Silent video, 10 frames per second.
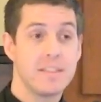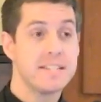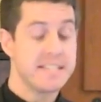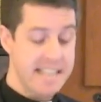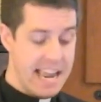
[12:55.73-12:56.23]
the
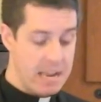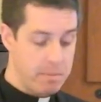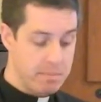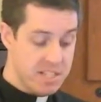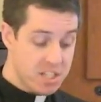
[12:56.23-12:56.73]

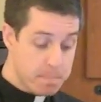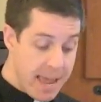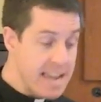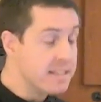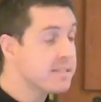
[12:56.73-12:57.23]
same
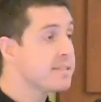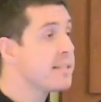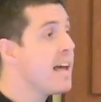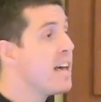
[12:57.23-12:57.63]
space.